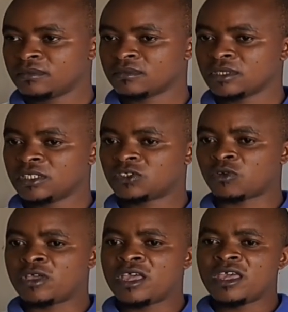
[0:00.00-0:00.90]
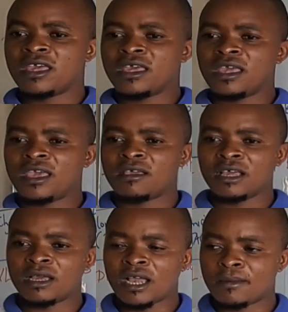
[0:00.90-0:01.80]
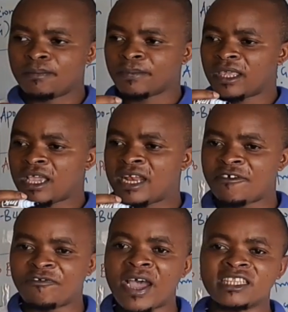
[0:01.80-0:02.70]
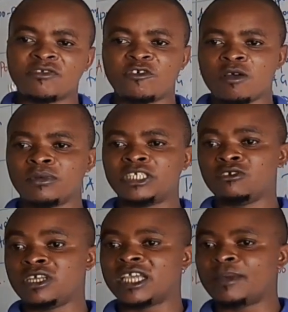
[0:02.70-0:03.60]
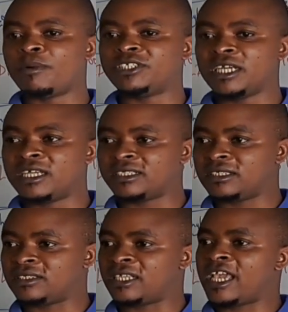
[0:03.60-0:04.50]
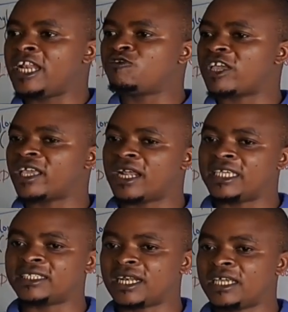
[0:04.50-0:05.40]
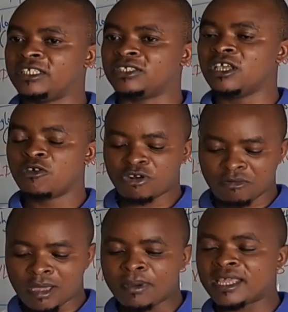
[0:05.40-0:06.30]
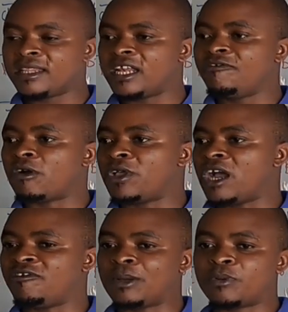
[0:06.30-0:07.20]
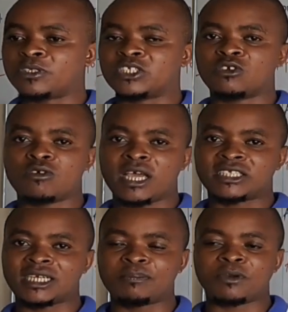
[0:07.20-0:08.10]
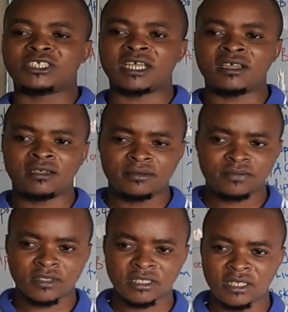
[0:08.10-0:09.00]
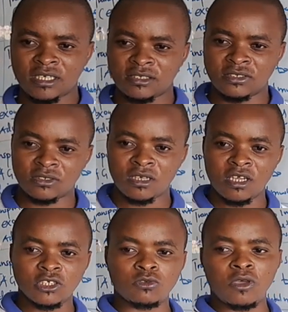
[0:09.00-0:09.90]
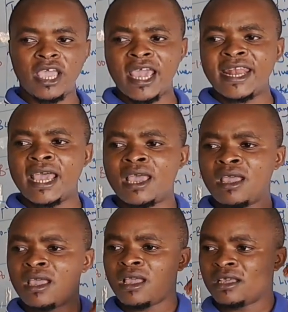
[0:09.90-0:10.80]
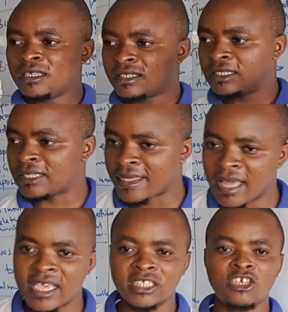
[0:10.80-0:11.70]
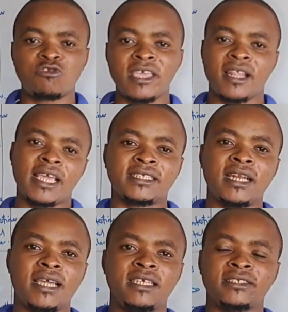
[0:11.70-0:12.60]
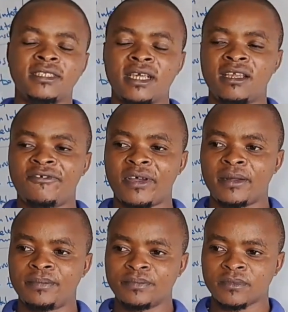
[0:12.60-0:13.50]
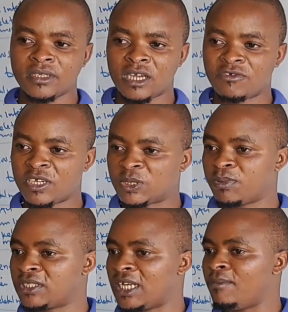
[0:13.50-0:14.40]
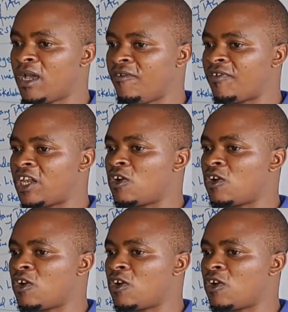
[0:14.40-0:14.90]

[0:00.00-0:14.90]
So, any fat formed during lipogenesis, any triglycerides, we remember in the liver we have the process known as lipogenesis. So, any synthesized triglycerides in the liver are transported by very low